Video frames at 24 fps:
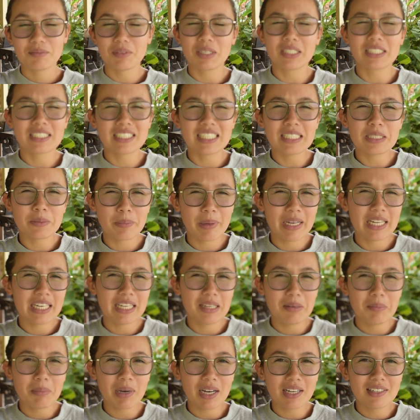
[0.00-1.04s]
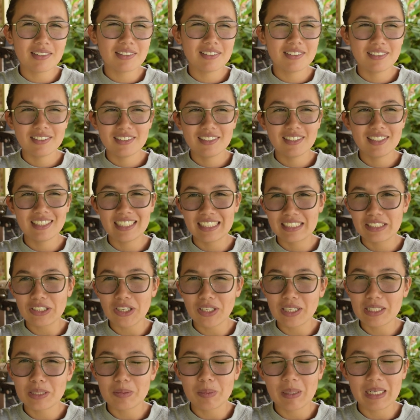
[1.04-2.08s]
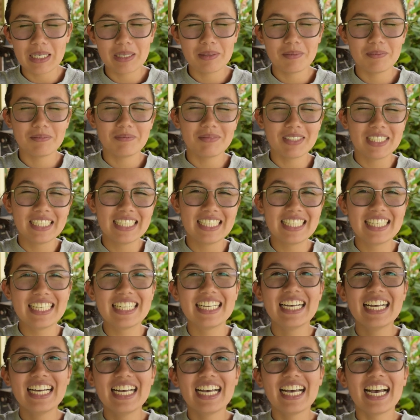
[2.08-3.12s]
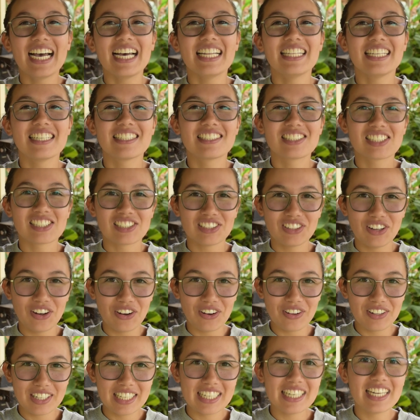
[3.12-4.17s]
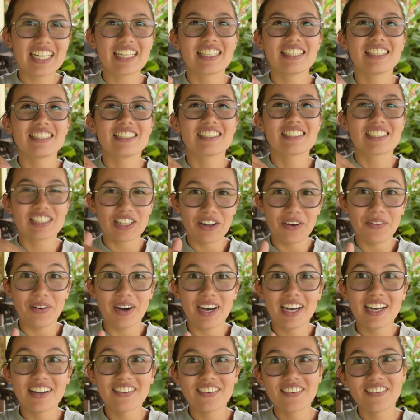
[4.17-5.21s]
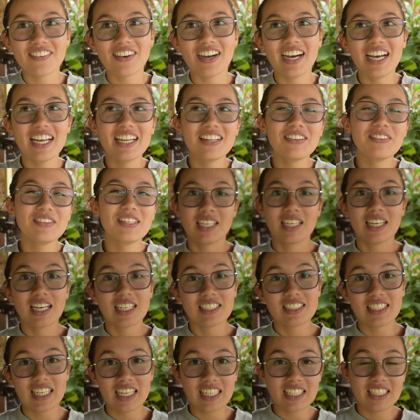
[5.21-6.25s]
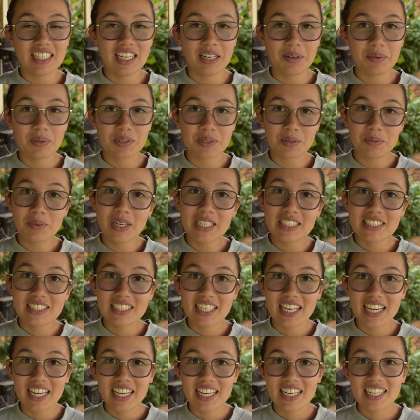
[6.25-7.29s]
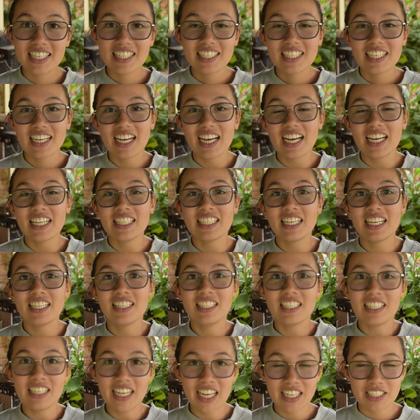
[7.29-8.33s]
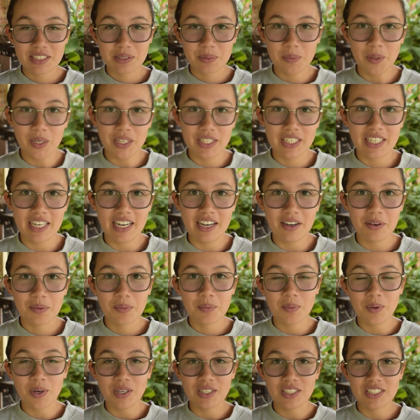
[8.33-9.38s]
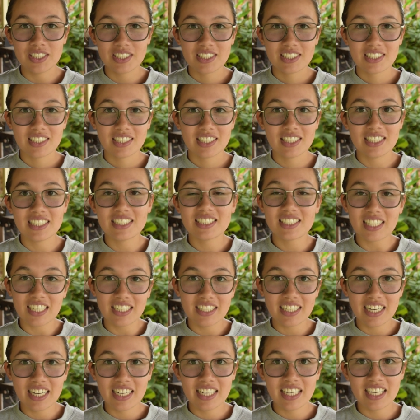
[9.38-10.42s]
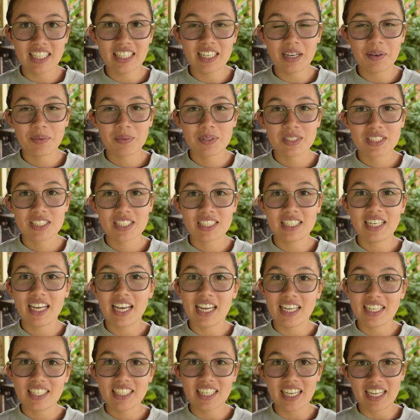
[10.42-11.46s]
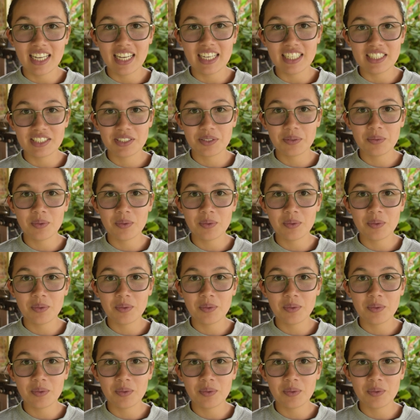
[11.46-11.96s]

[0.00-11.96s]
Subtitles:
Well, I say speedy, but it's not that speedy. And then slowly get slower, right? Saturday was a rest day, and then the next workout was this Sunday, and that was an 8K easy